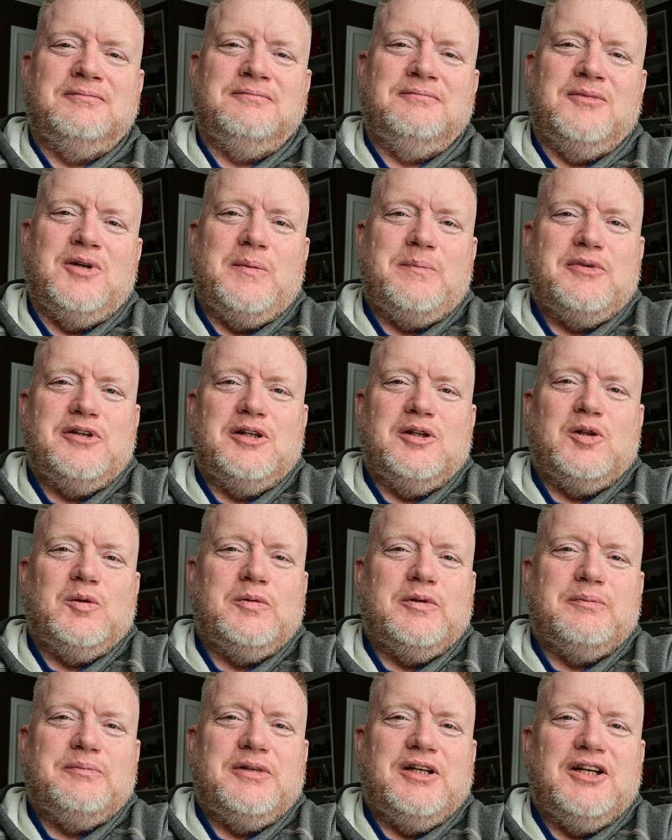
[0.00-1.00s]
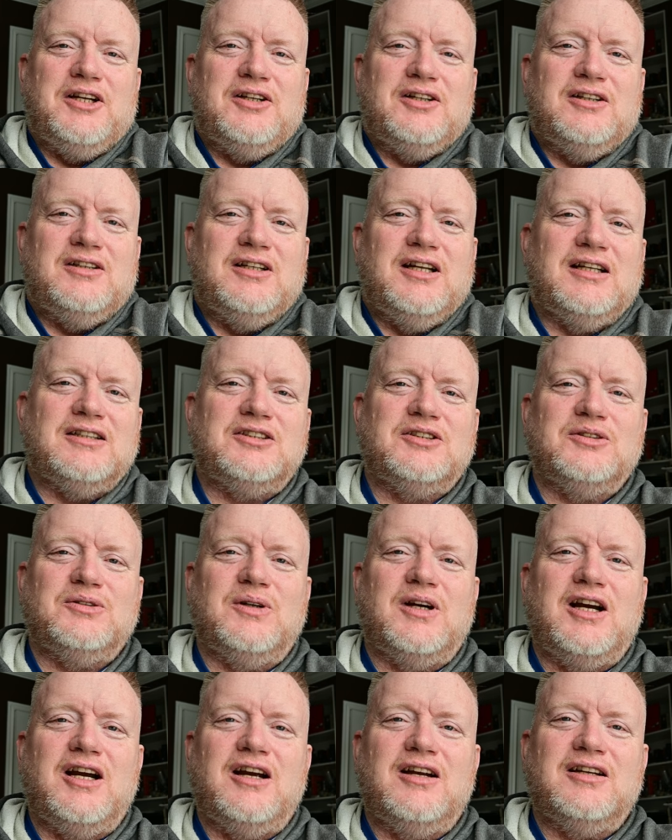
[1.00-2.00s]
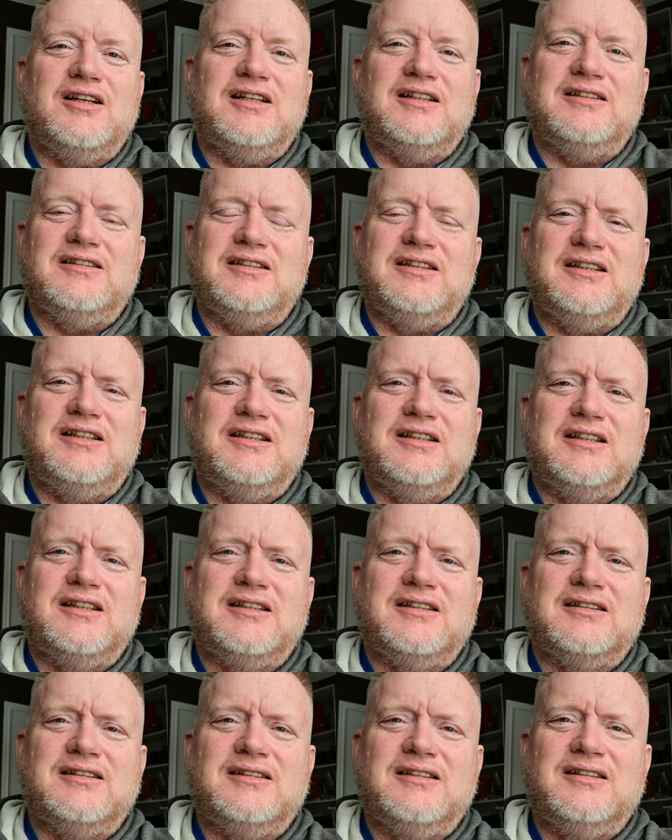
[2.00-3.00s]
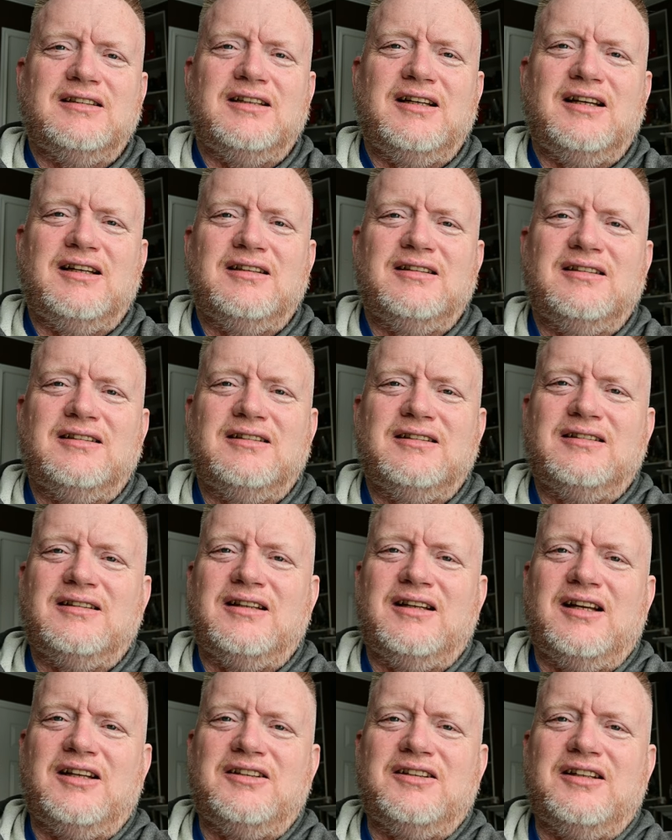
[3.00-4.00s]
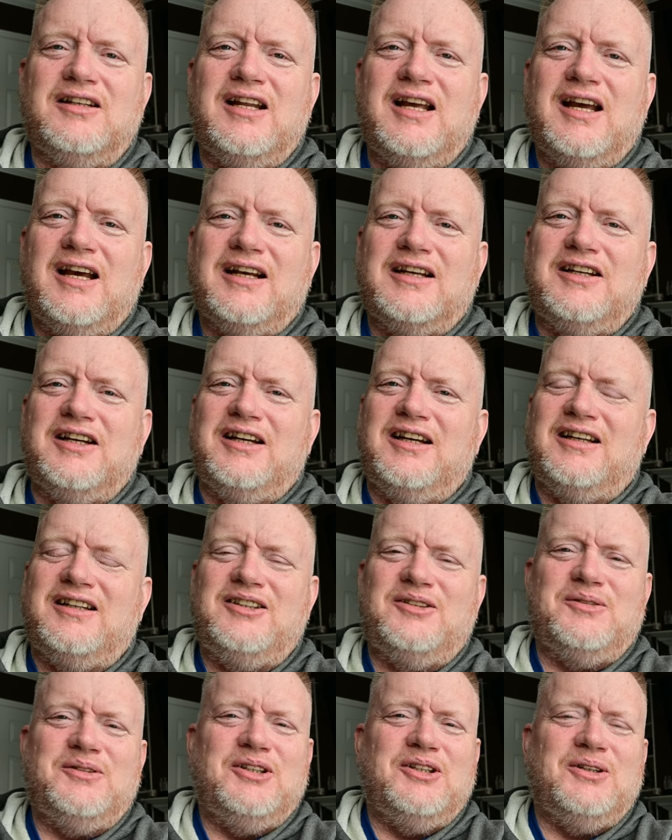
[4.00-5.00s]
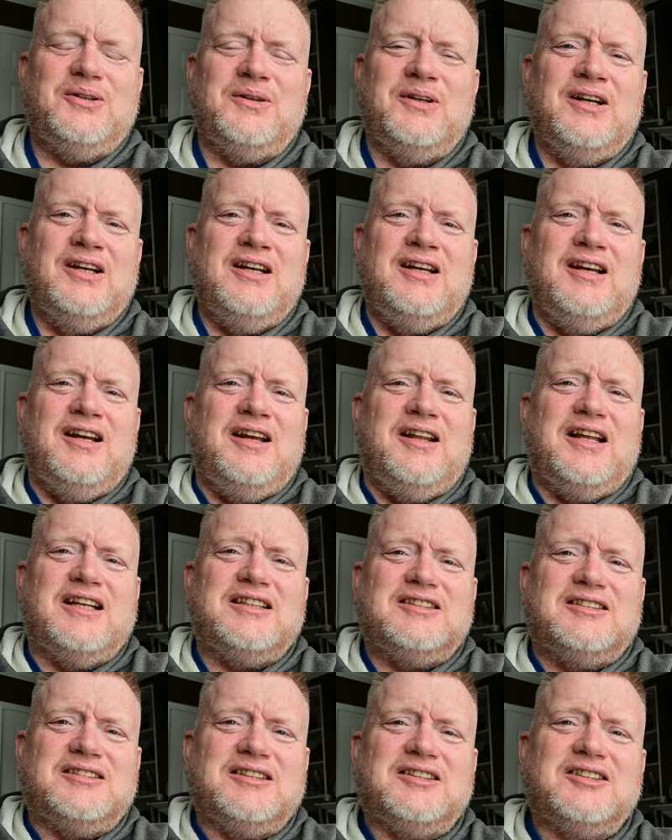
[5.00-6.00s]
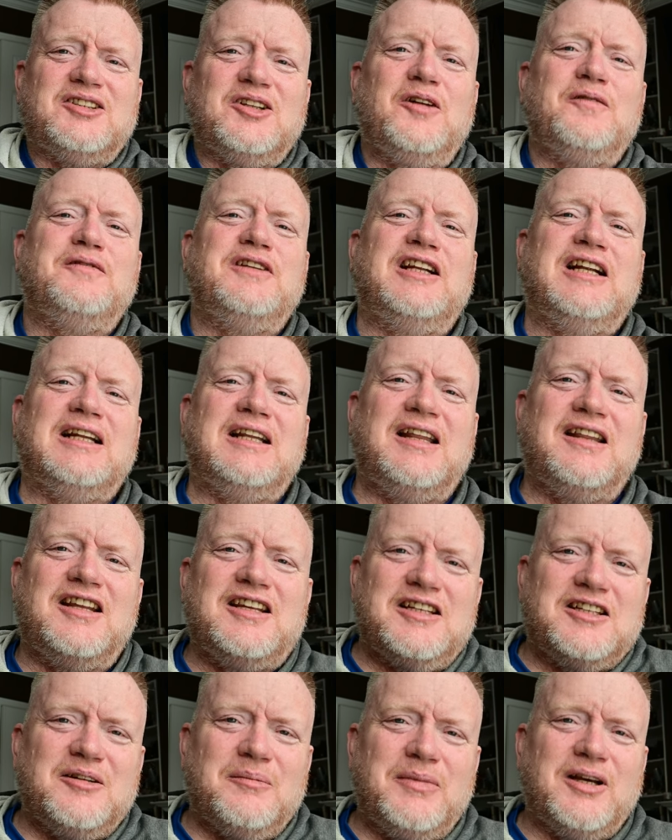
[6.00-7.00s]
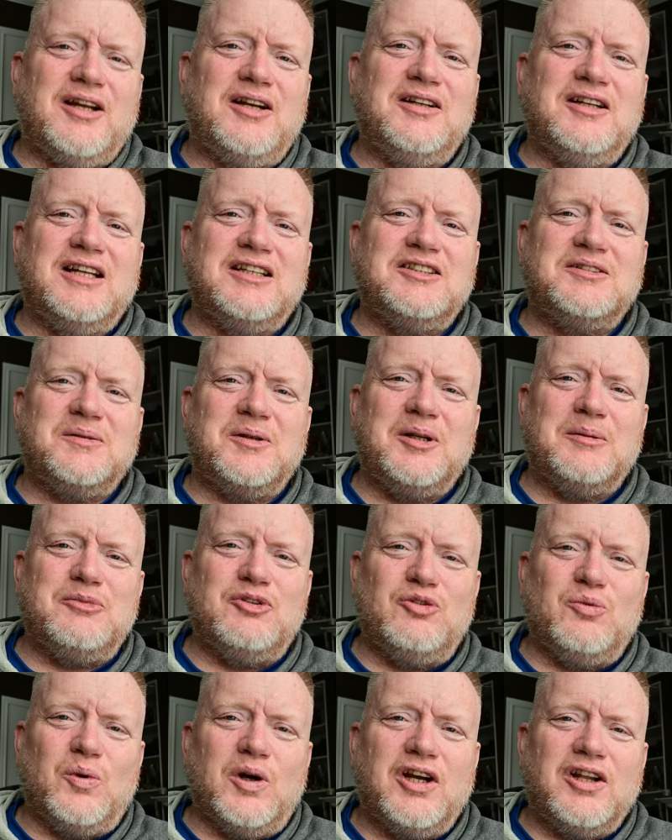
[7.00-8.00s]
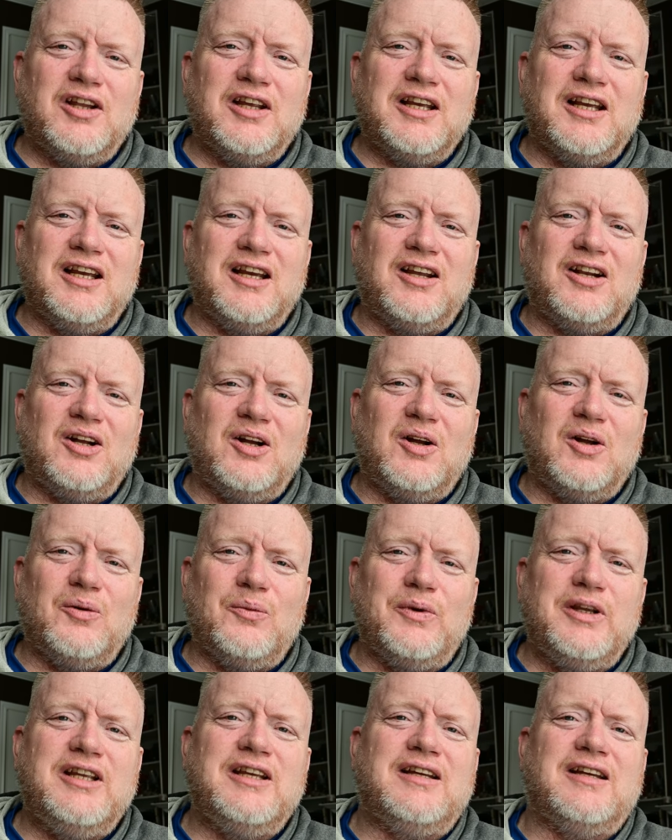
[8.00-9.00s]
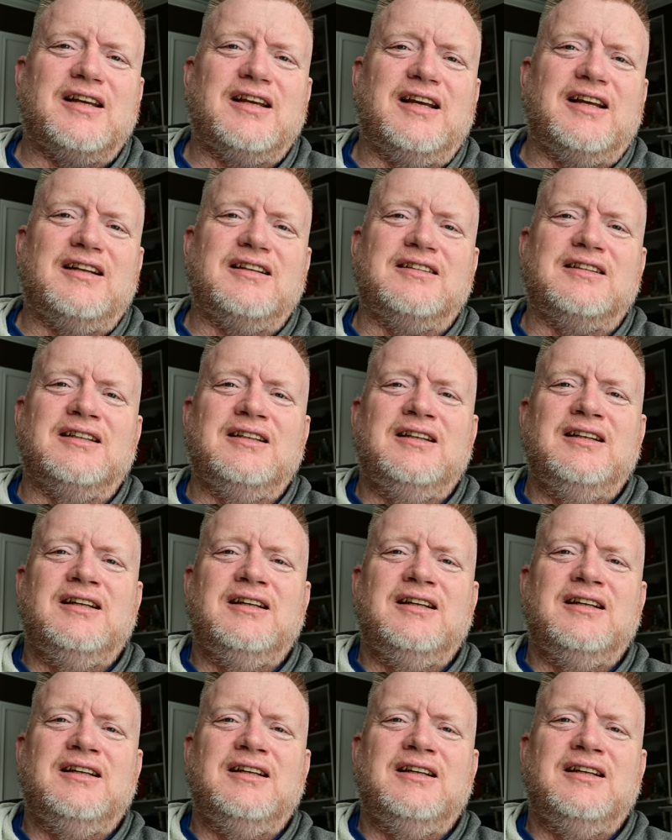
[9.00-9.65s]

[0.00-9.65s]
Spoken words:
might be a little bit better, not so hard on the neck, I don't know. That's the stuff that I think about, and that's what I'm dwelling on all week, and